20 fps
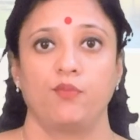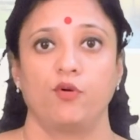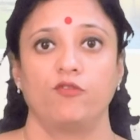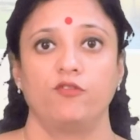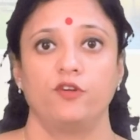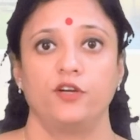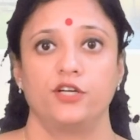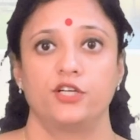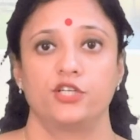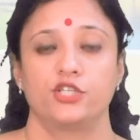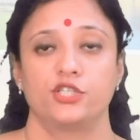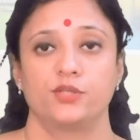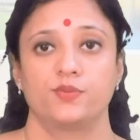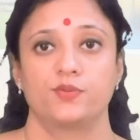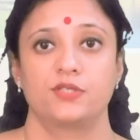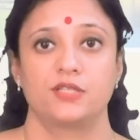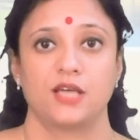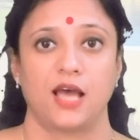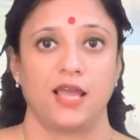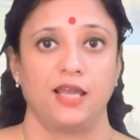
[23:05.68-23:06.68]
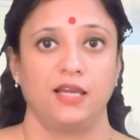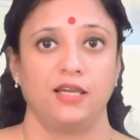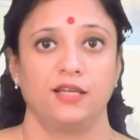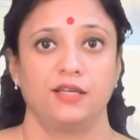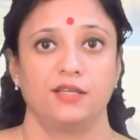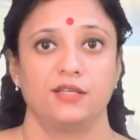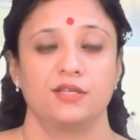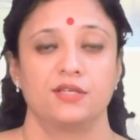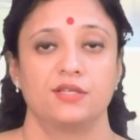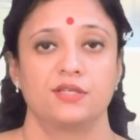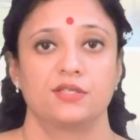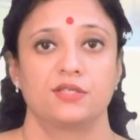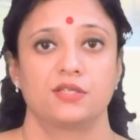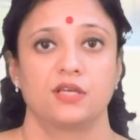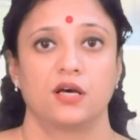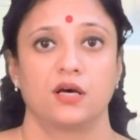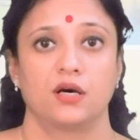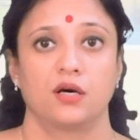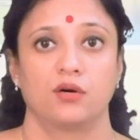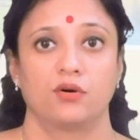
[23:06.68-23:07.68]
of leadership style is
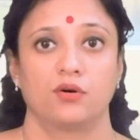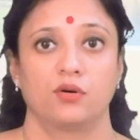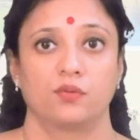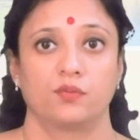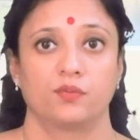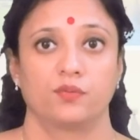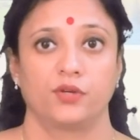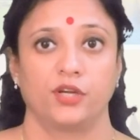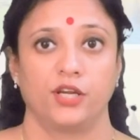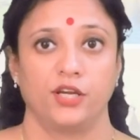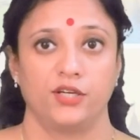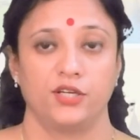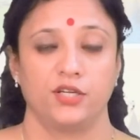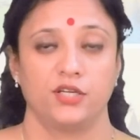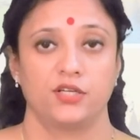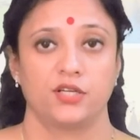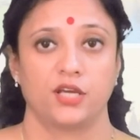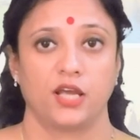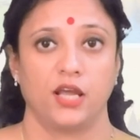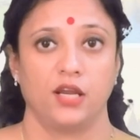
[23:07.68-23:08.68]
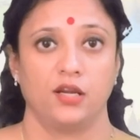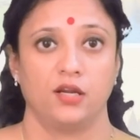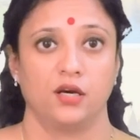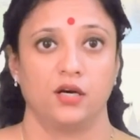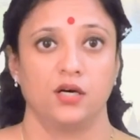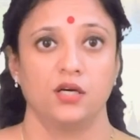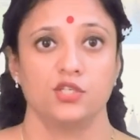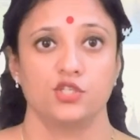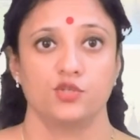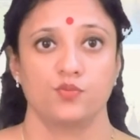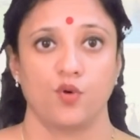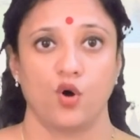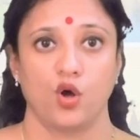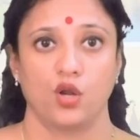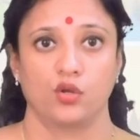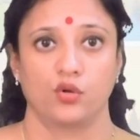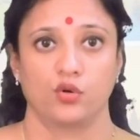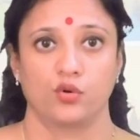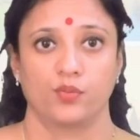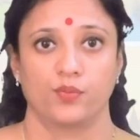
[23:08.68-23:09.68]
needed in a
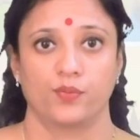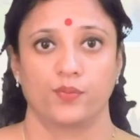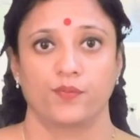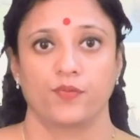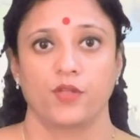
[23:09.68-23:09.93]
small group?